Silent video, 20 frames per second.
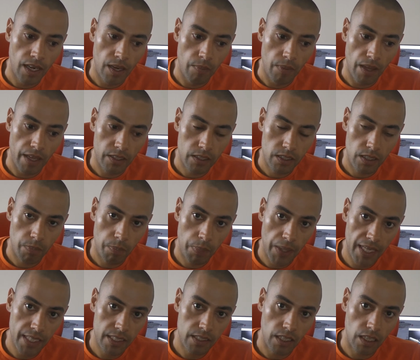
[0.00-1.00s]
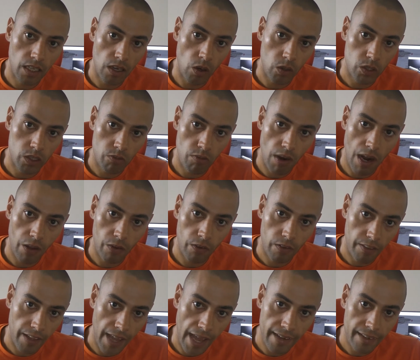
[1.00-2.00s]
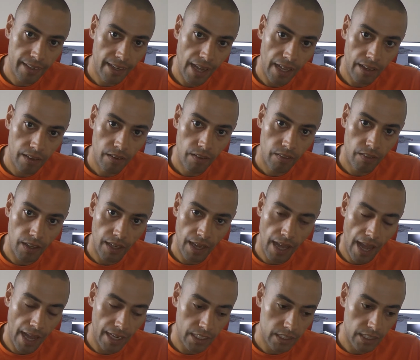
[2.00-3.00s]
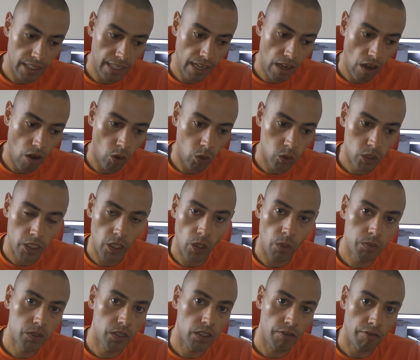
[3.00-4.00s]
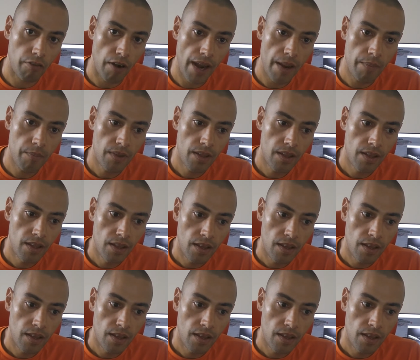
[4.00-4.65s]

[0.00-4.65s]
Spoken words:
It's the piece that goes around the end can that actually holds it up to the frame.